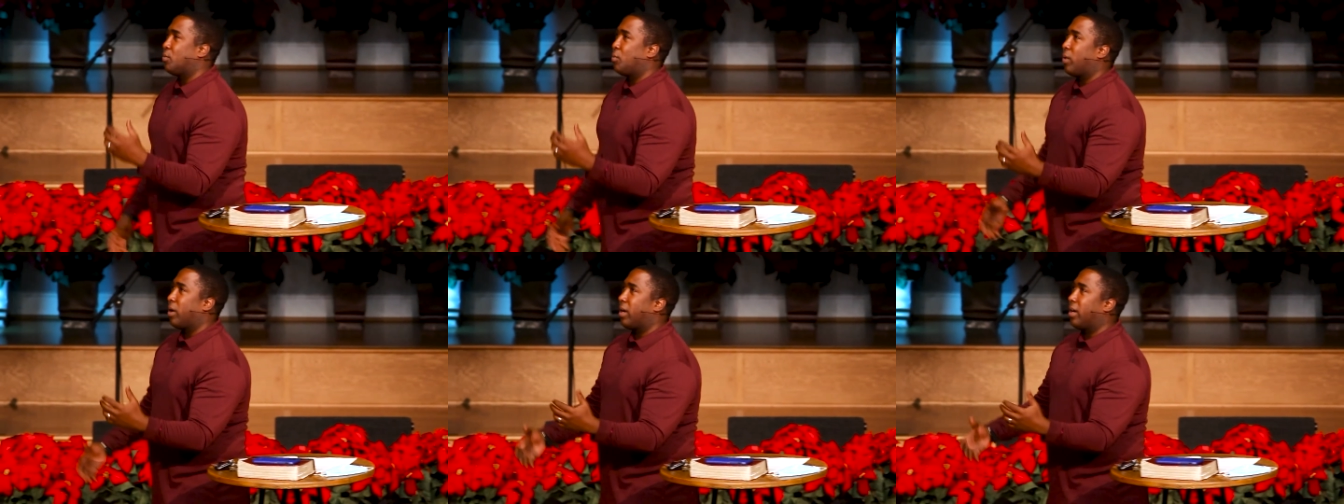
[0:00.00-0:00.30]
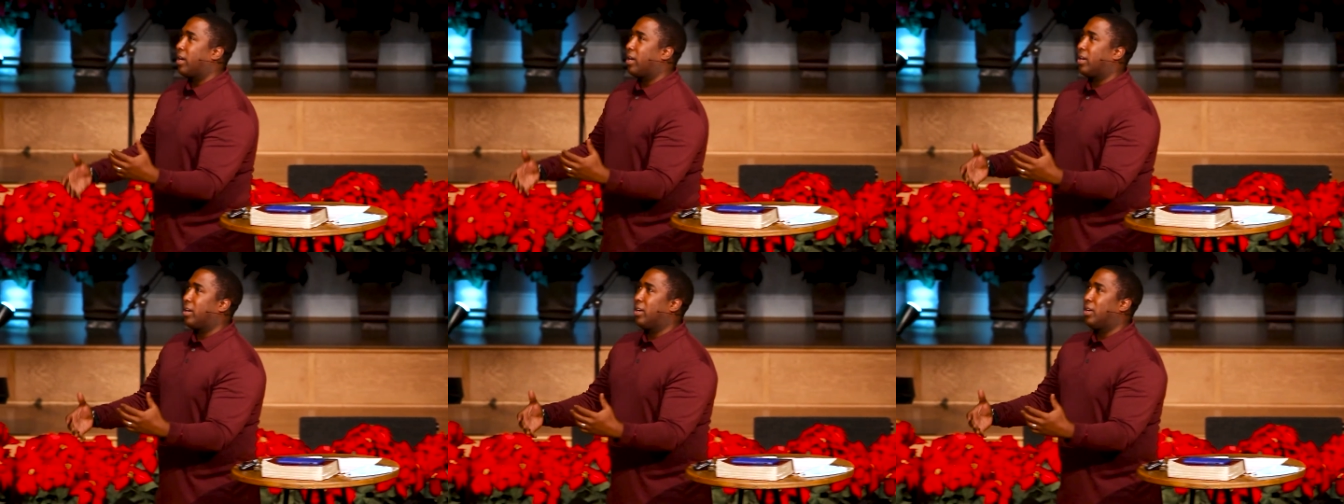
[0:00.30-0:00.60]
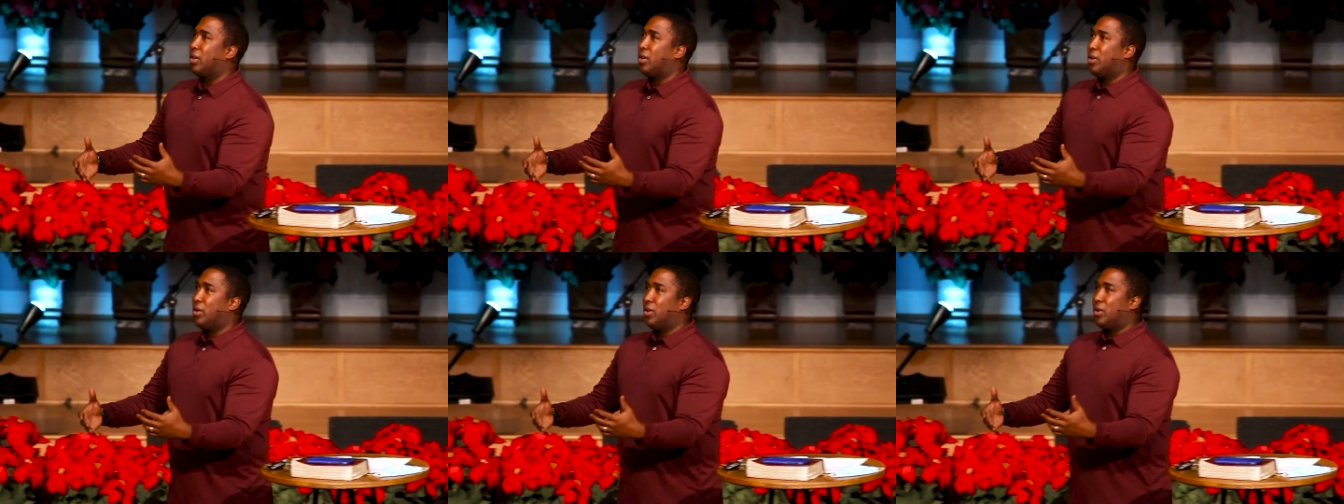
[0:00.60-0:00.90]
where
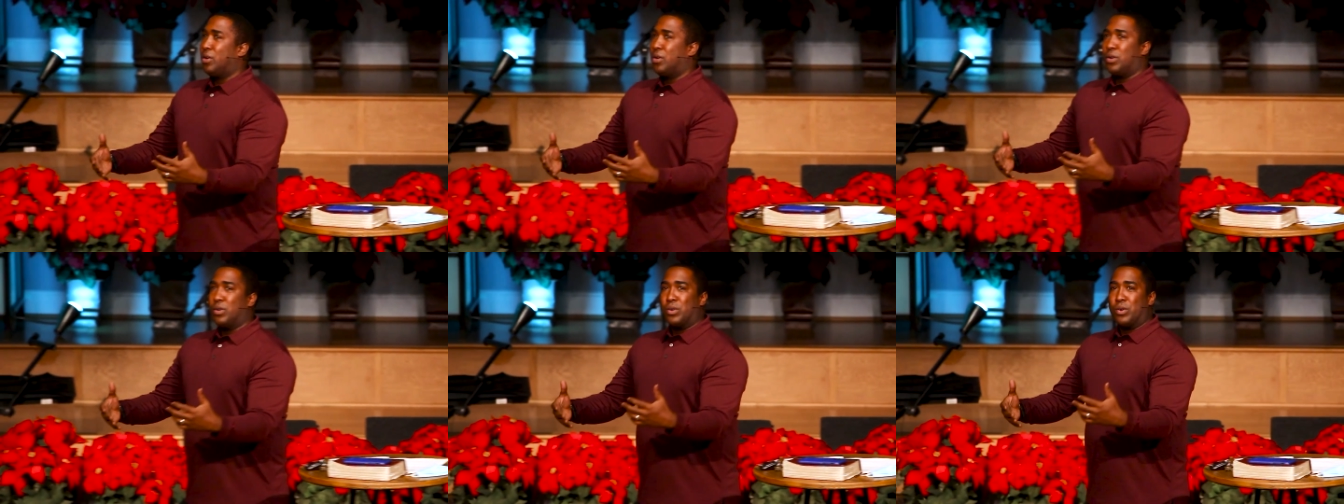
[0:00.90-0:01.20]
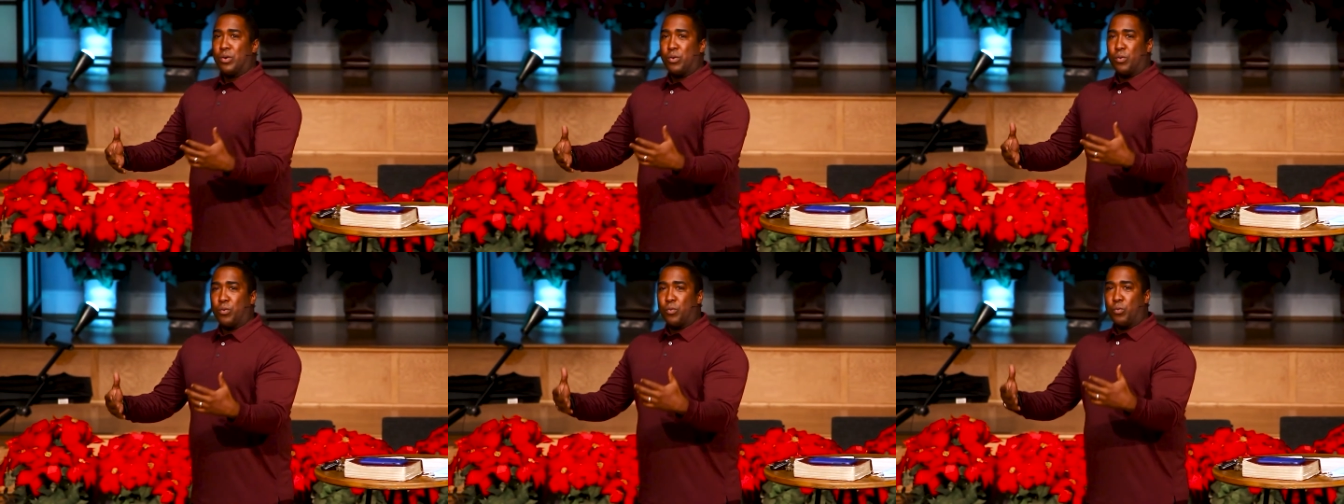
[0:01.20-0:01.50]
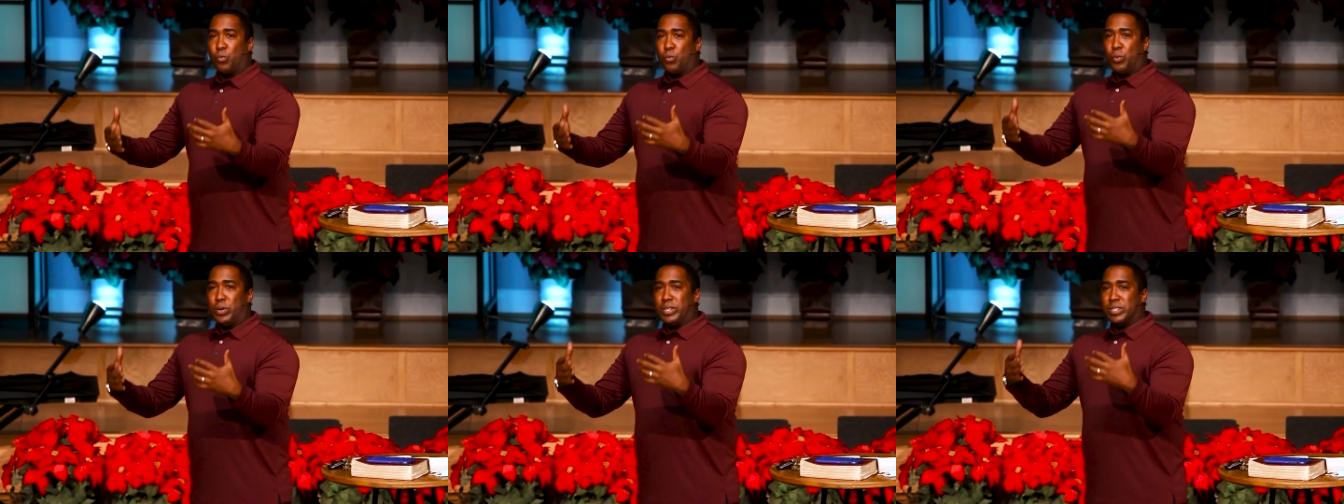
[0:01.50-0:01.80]

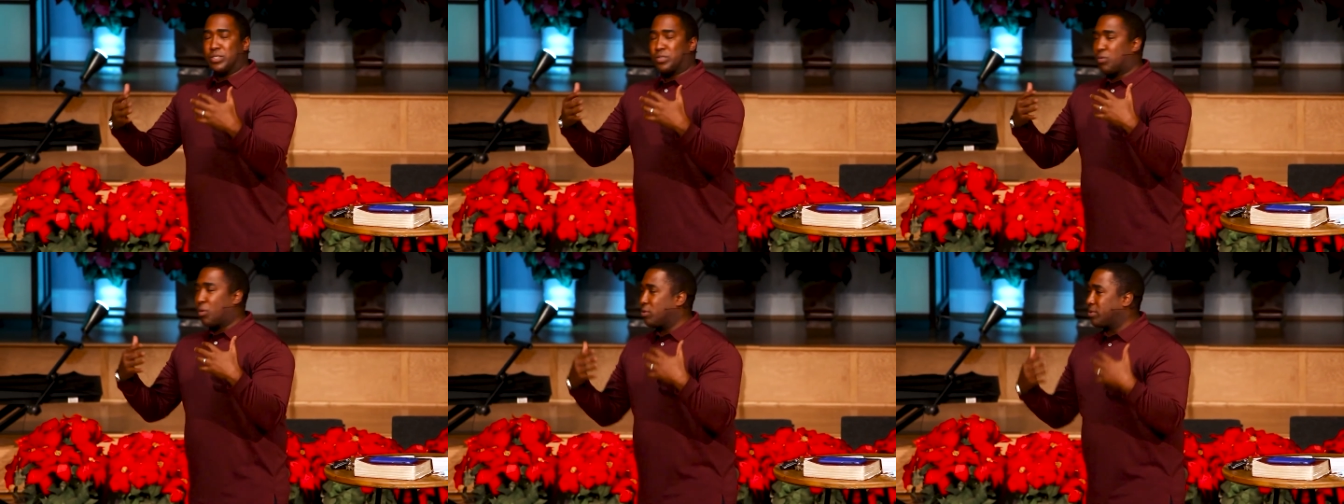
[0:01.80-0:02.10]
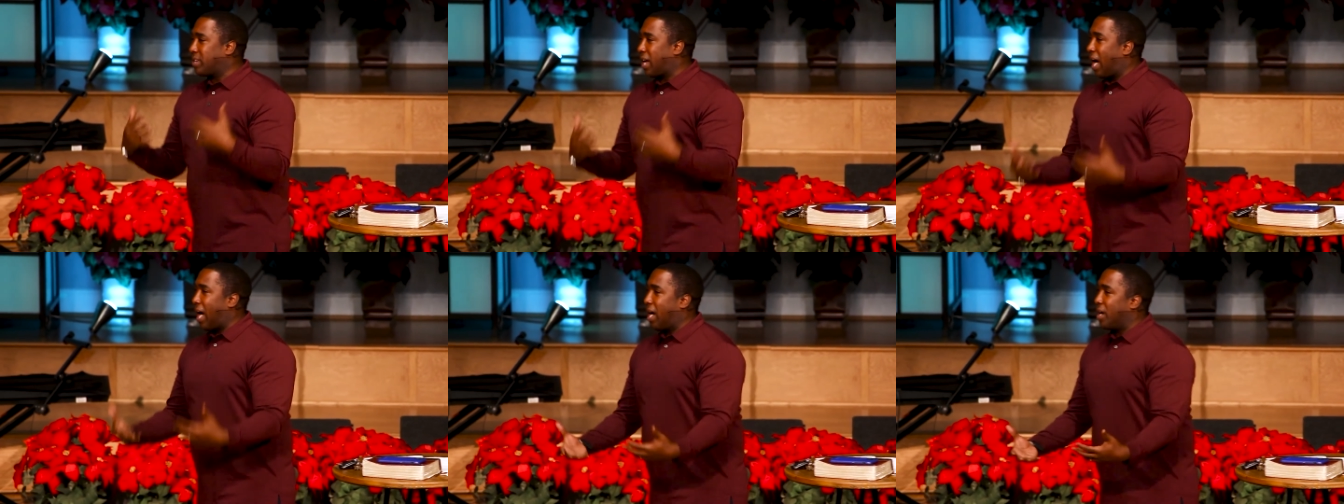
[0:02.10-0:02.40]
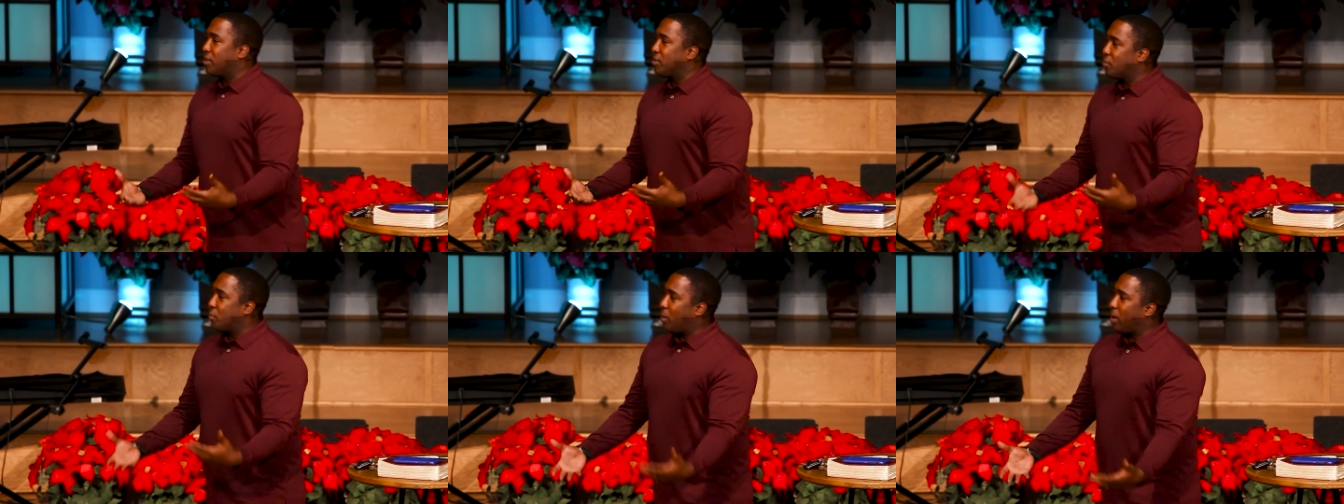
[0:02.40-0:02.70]
we just grow
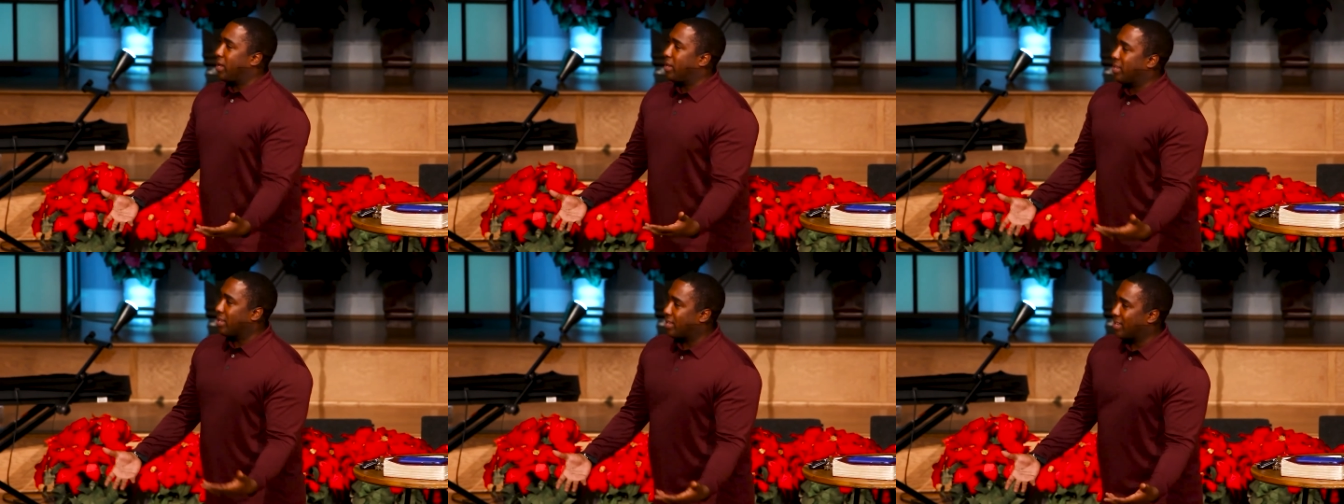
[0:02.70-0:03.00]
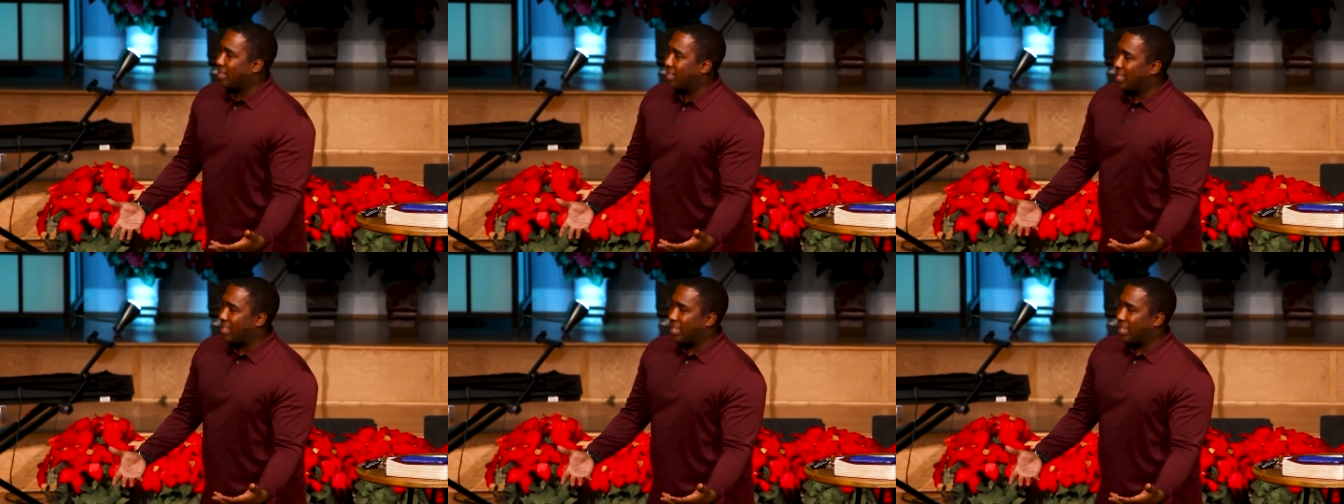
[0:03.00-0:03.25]
tired of waiting